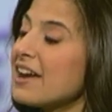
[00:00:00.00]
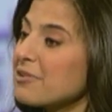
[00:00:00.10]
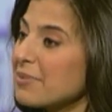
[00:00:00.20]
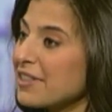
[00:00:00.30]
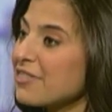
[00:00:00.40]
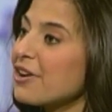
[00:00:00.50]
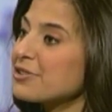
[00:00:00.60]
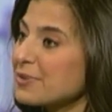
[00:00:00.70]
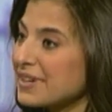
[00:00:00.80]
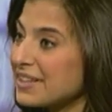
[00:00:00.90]
everybody
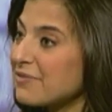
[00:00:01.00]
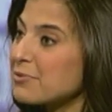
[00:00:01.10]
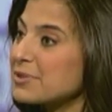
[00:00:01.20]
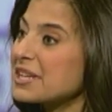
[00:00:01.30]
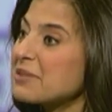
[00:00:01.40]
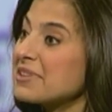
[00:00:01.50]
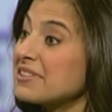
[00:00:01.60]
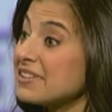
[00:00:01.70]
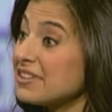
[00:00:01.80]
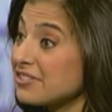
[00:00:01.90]
thought twenty eleven was going to be
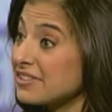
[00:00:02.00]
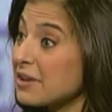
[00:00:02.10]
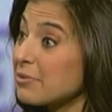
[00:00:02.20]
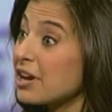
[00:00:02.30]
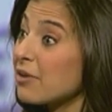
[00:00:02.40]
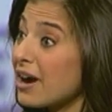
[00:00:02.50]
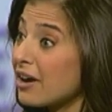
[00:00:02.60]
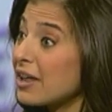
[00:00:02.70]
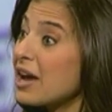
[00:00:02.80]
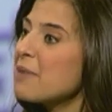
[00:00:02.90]
the year that they would go
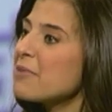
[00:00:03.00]
out.